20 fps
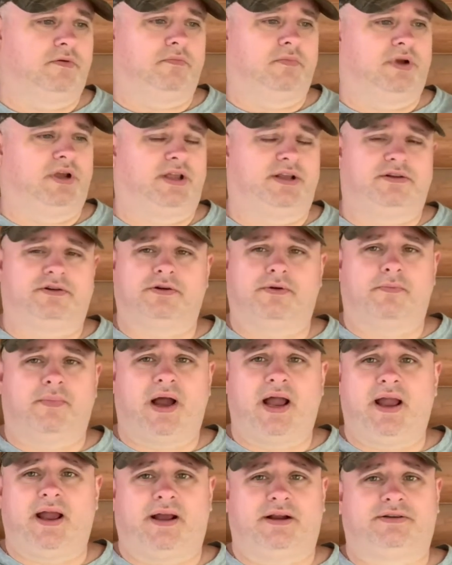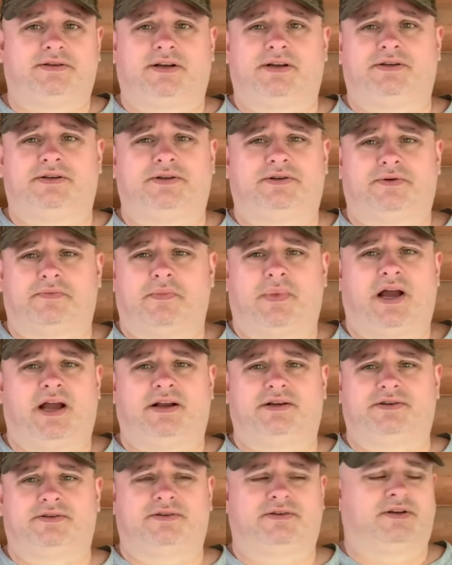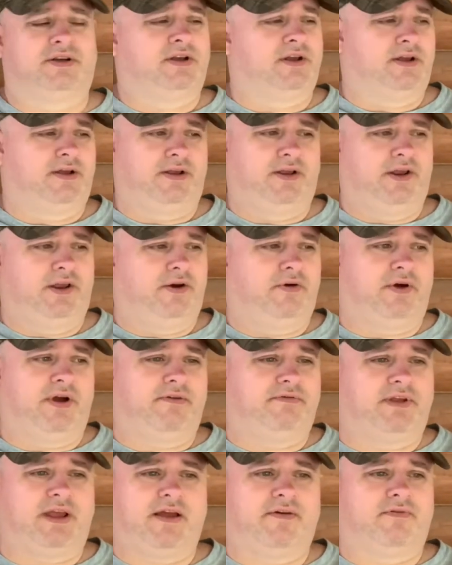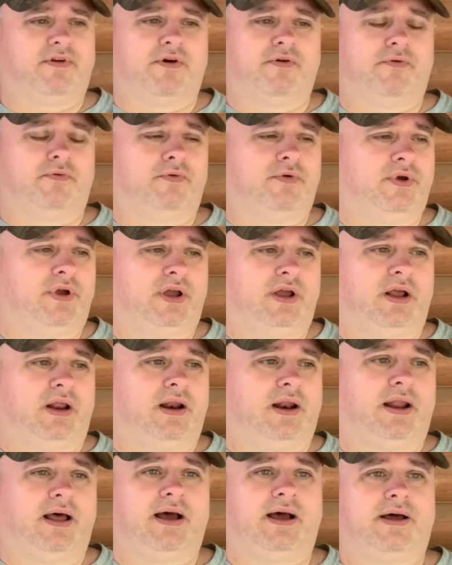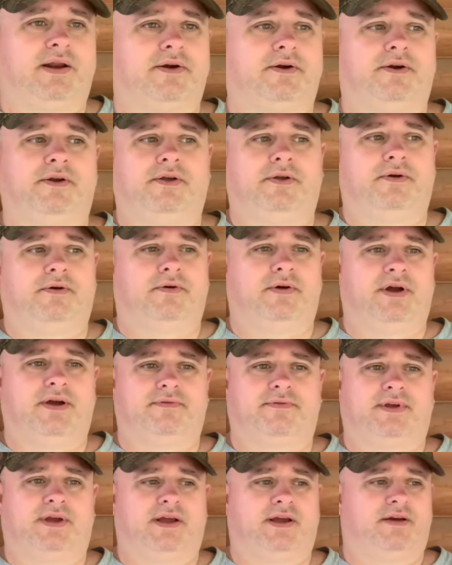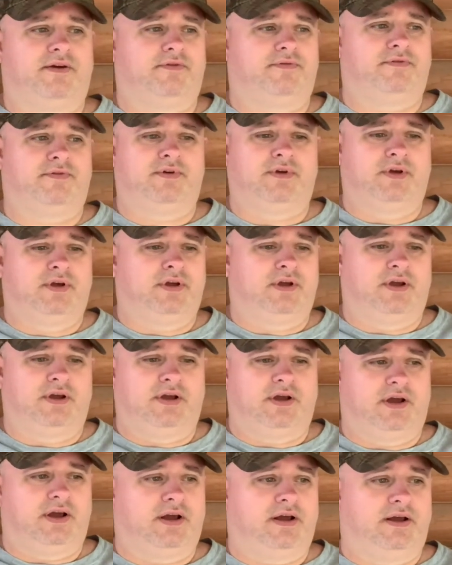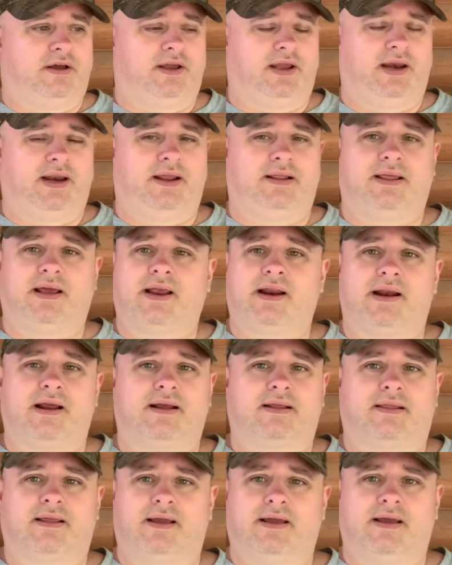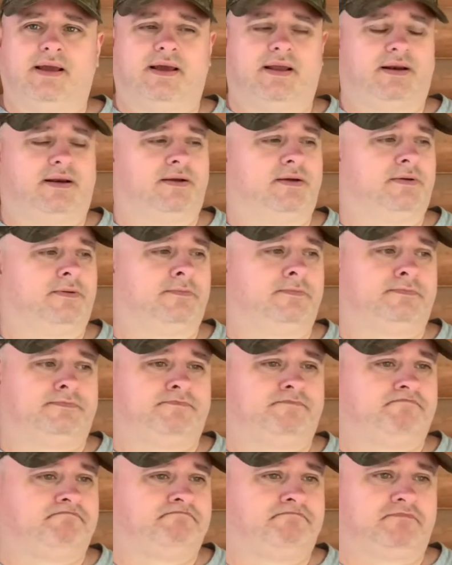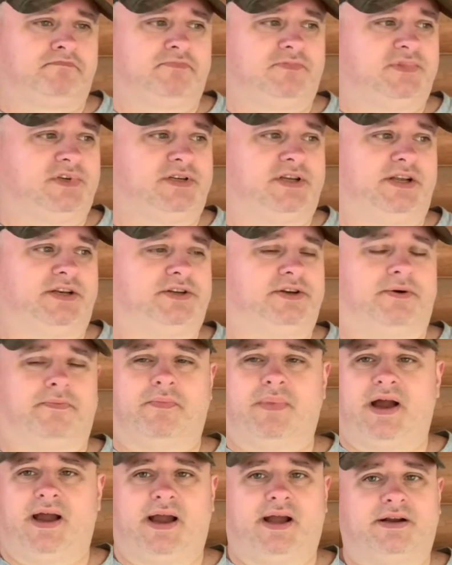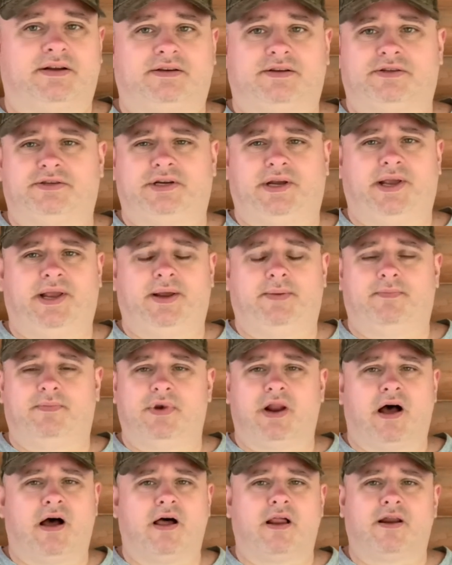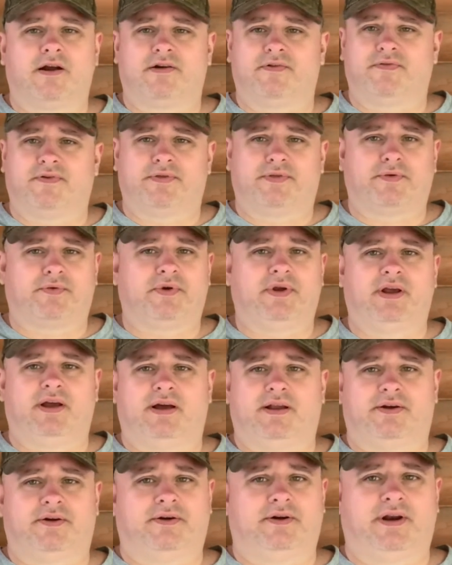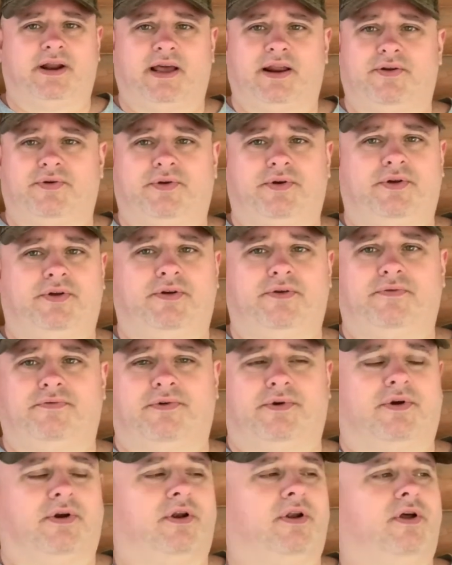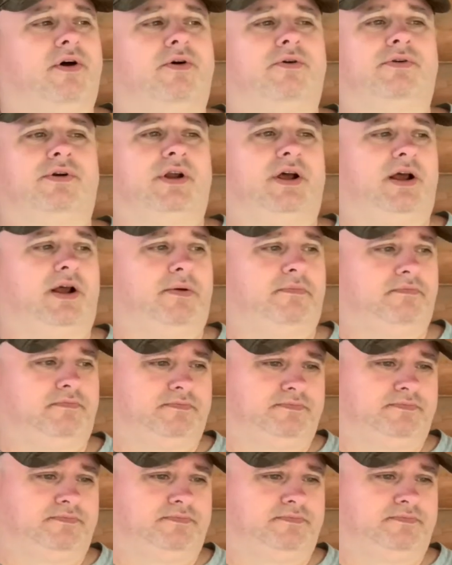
Get you a match. Get you some matches. You don't have to have no lighter. You don't have to have anything like that. Just get you a match. Cheap. Dollar for 300, and that'll do you for a long time.